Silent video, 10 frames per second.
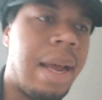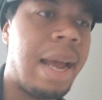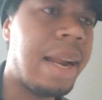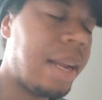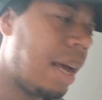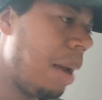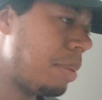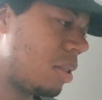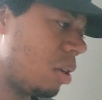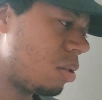And the
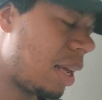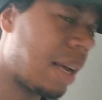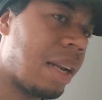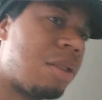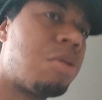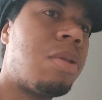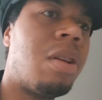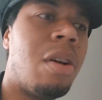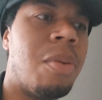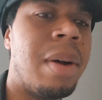episode taking a
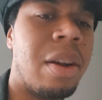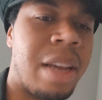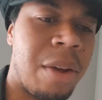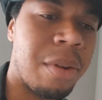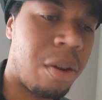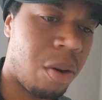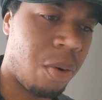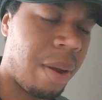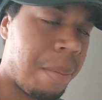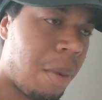turn where
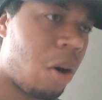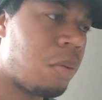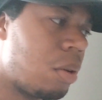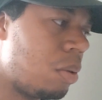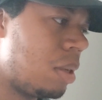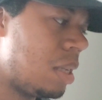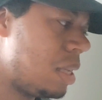Kiriko and Maru